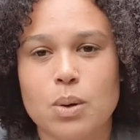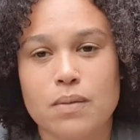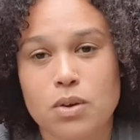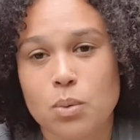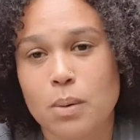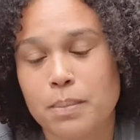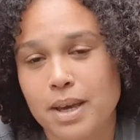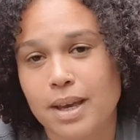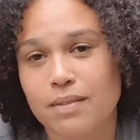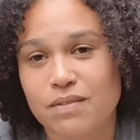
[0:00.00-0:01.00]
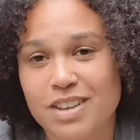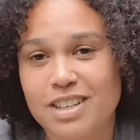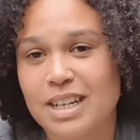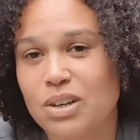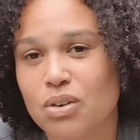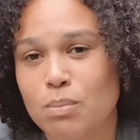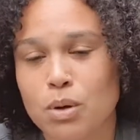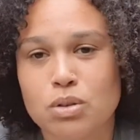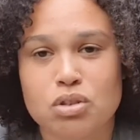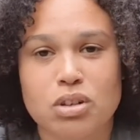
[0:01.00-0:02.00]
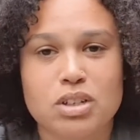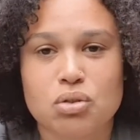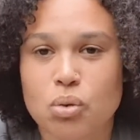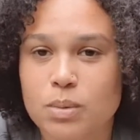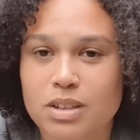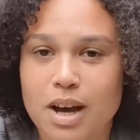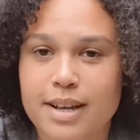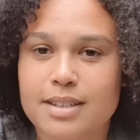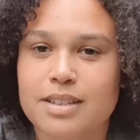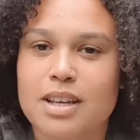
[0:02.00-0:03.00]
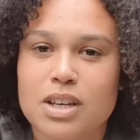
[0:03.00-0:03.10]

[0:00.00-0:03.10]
if you are being physically or emotionally traumatized,